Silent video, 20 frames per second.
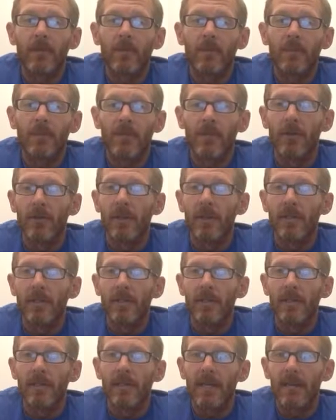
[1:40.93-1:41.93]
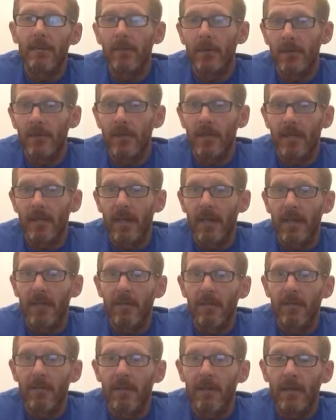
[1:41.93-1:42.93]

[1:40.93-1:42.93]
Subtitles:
resilient and keep pushing that.